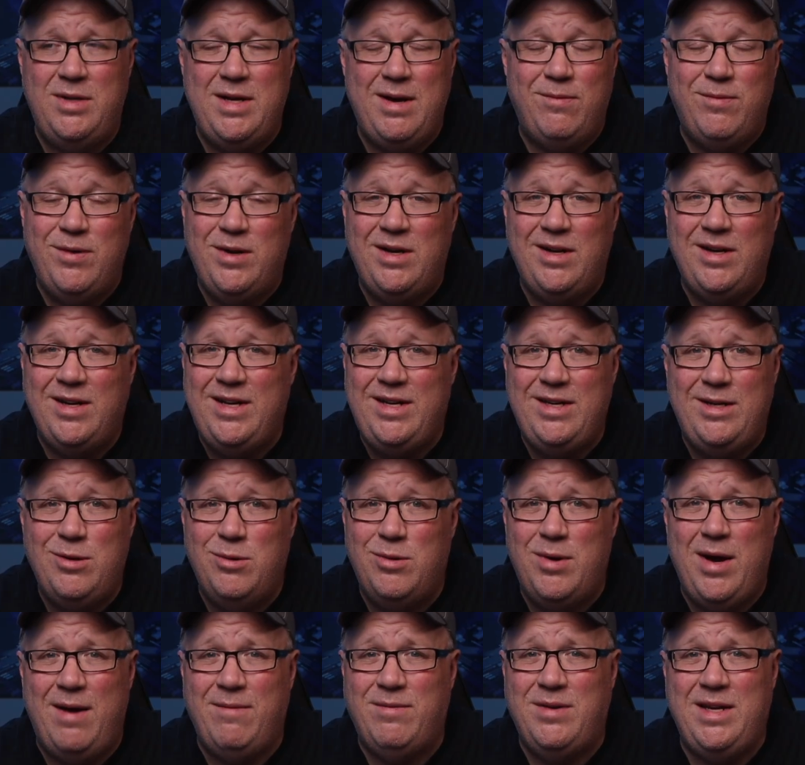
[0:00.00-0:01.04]
definitely
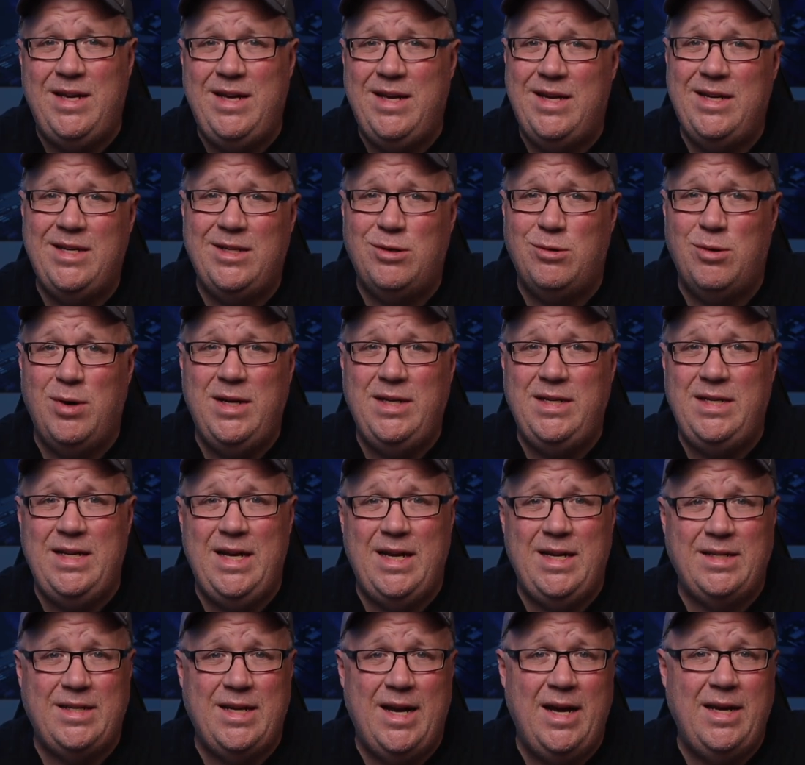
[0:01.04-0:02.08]
don't have to get as crazy
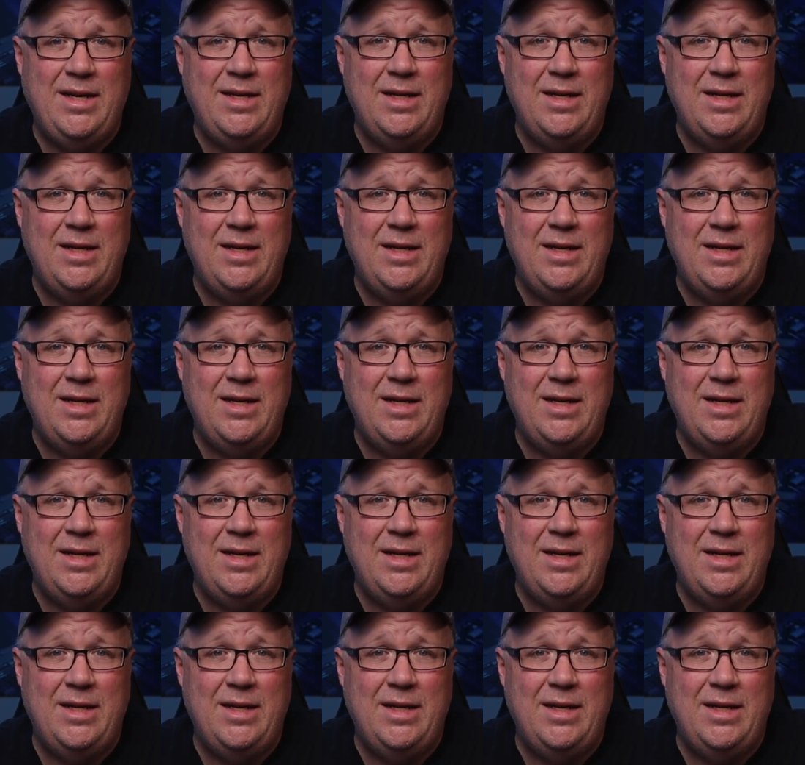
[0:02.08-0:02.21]
as I